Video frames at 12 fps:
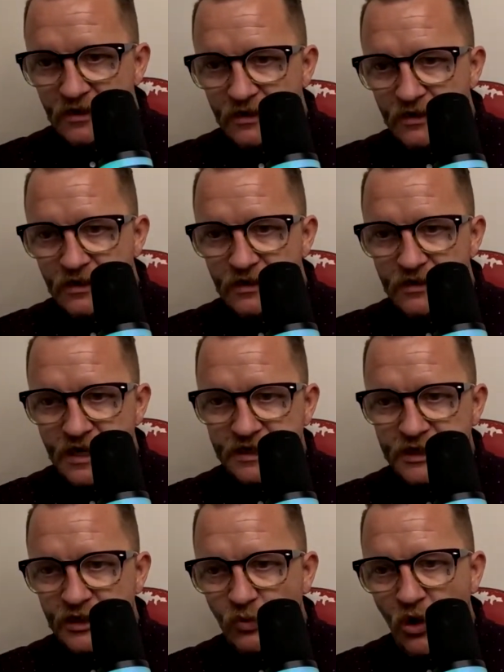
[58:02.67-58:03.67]
Thank
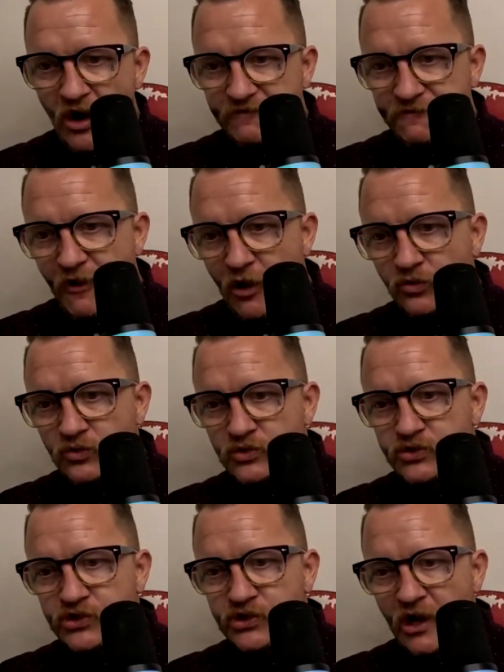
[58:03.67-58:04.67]
you, white
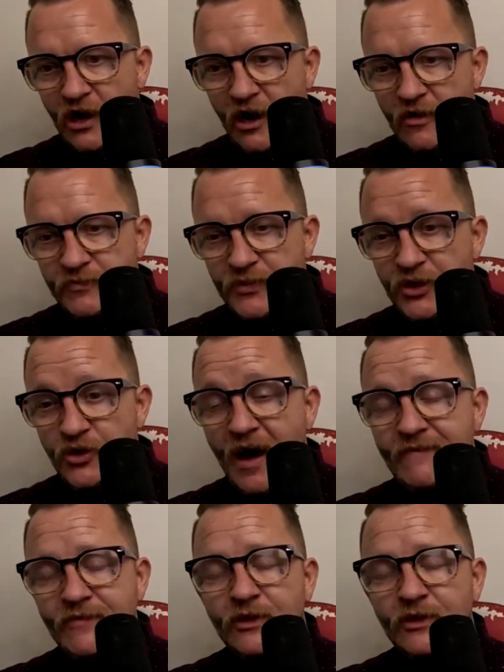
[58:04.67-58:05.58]
folks. I hope you have a